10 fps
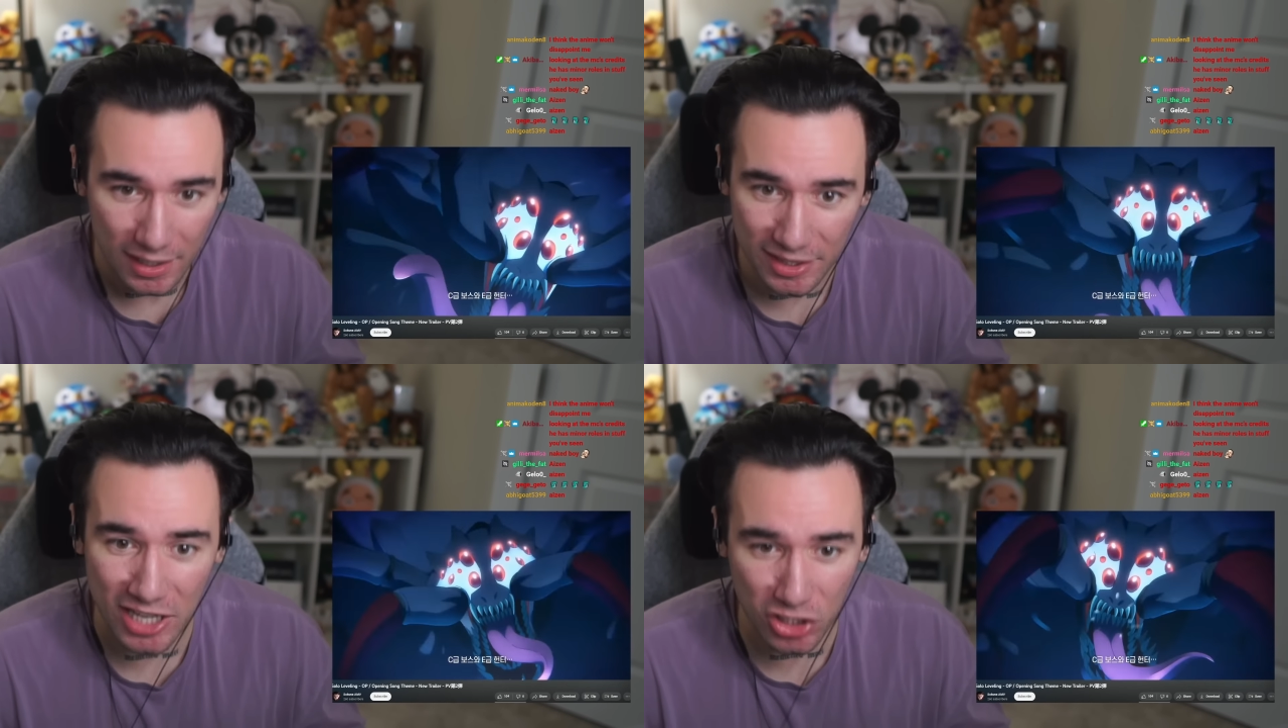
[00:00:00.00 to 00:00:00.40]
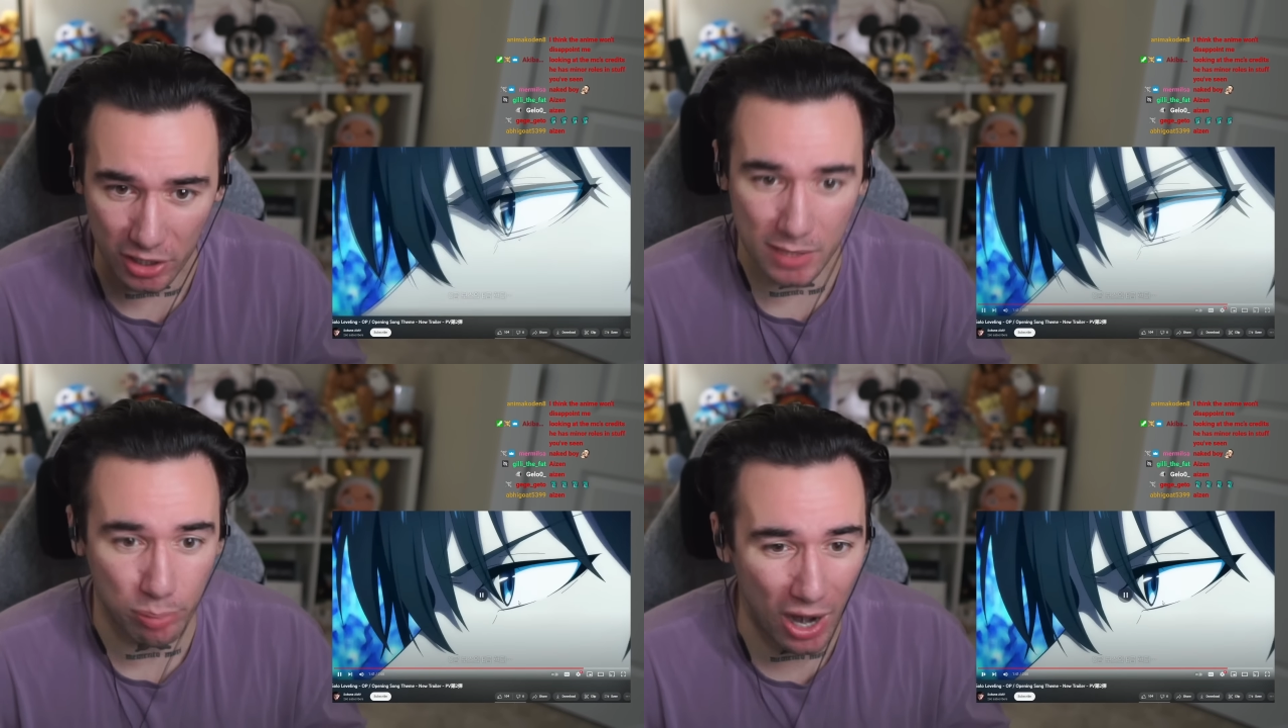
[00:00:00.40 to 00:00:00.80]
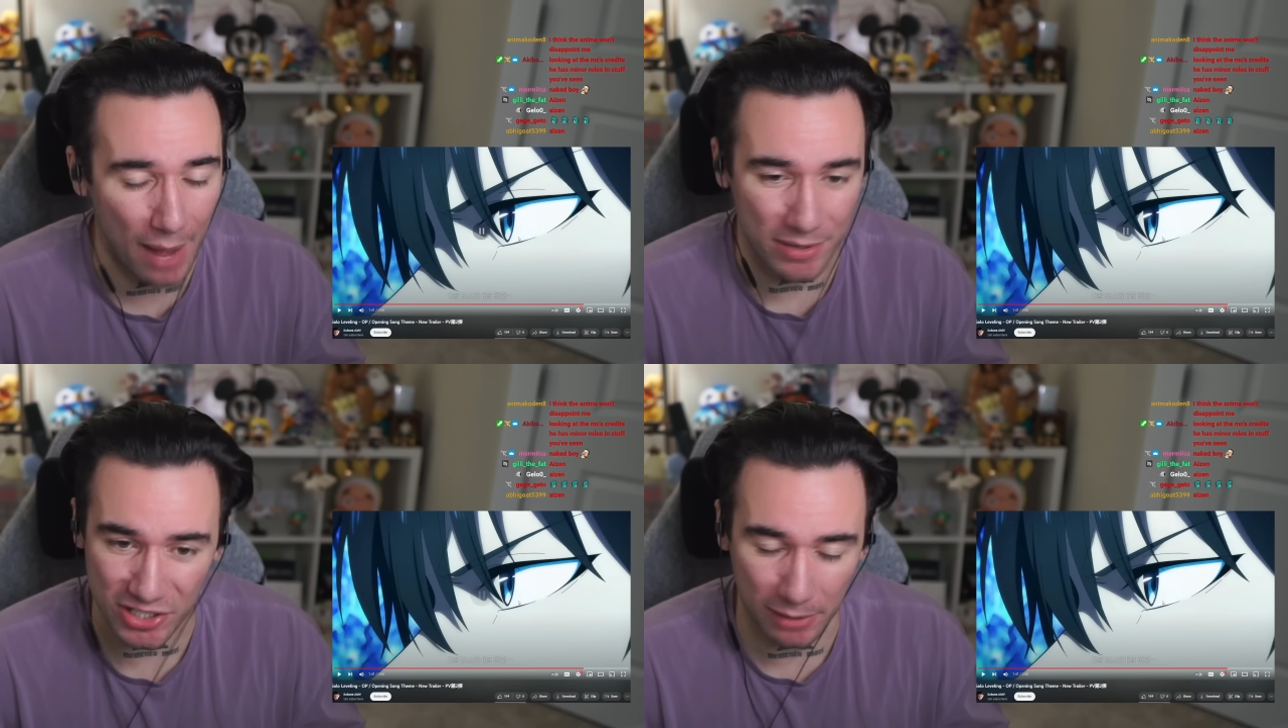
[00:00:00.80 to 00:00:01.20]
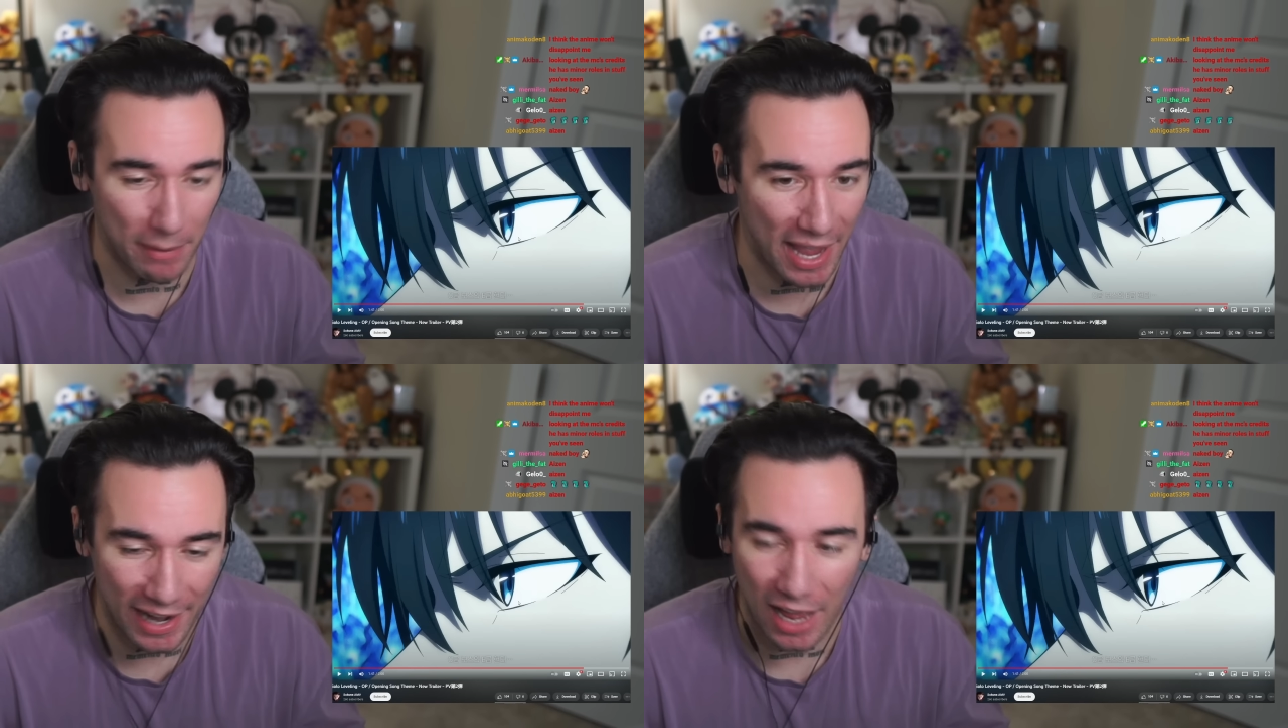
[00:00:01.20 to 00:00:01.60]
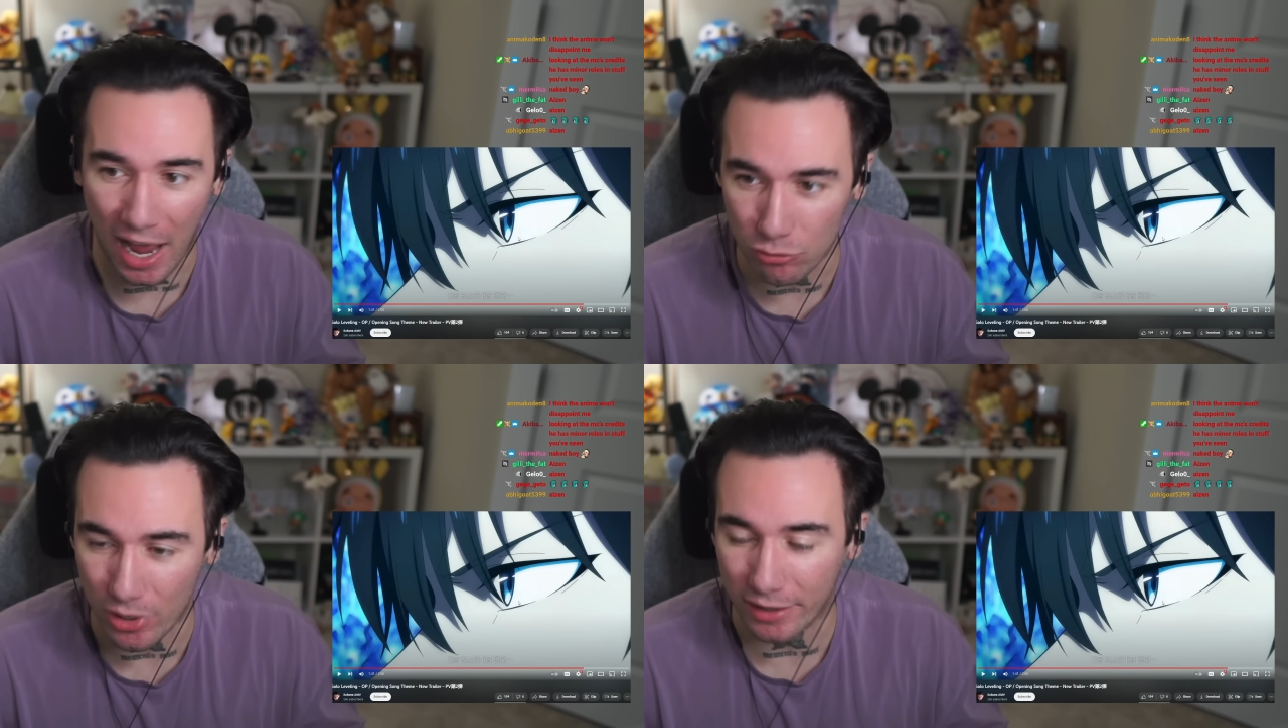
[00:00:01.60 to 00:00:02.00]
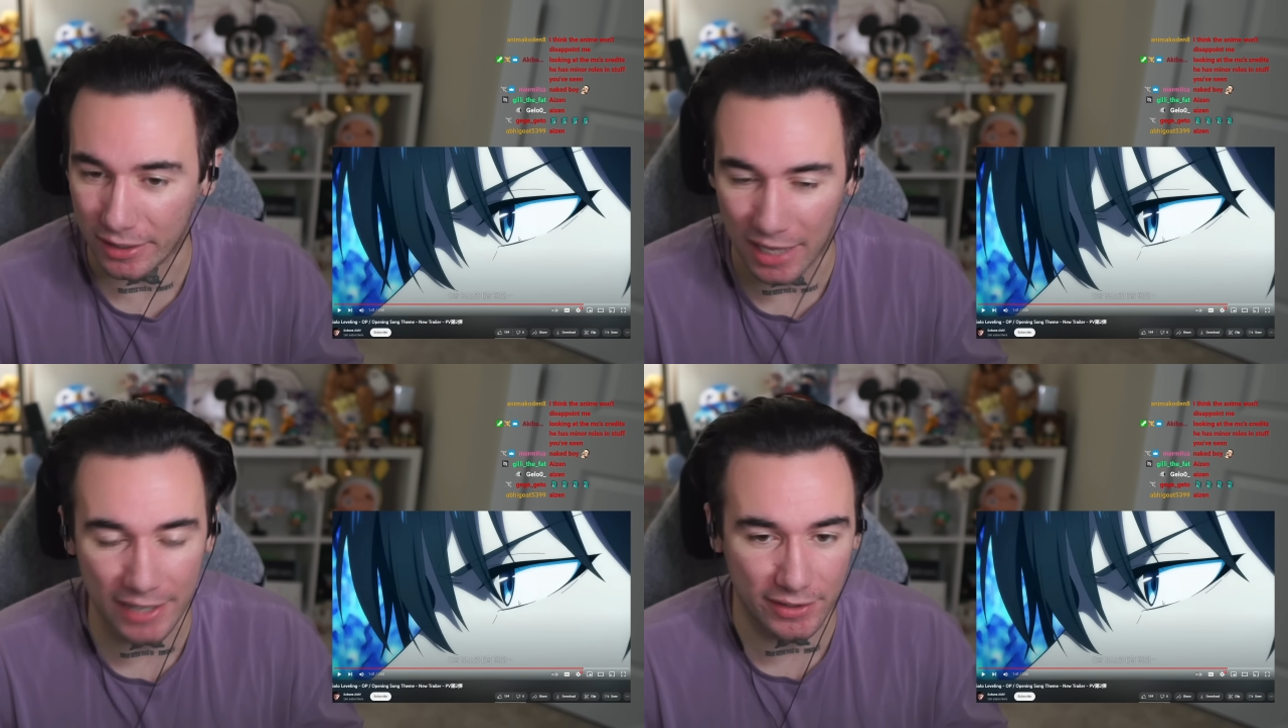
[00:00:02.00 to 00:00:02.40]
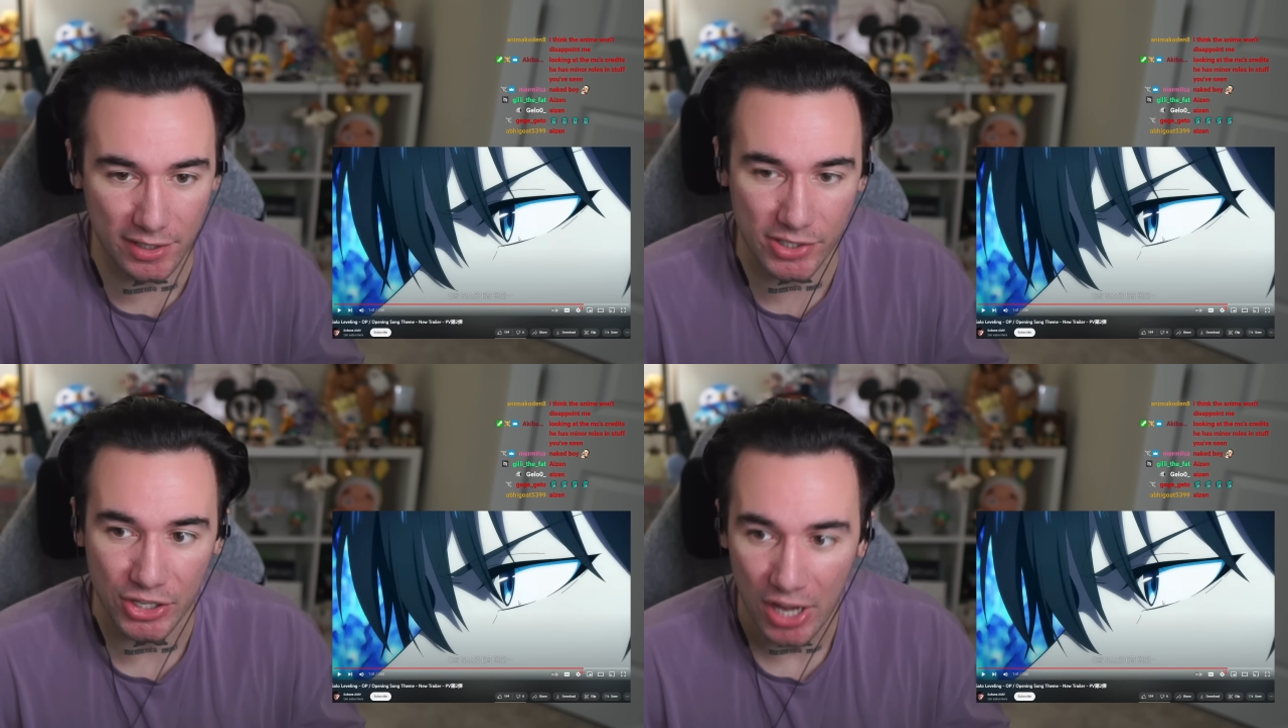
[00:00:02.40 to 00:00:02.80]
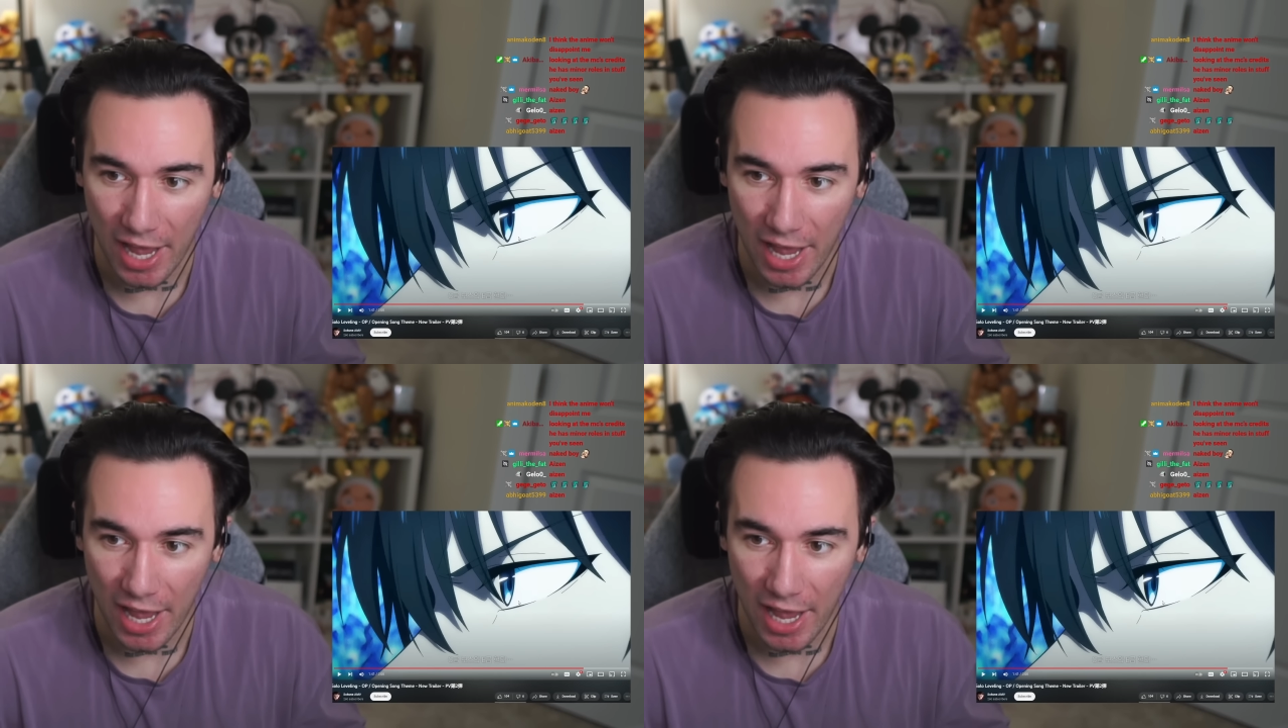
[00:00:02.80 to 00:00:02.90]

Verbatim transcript: This looks promising, man. I, I really like this.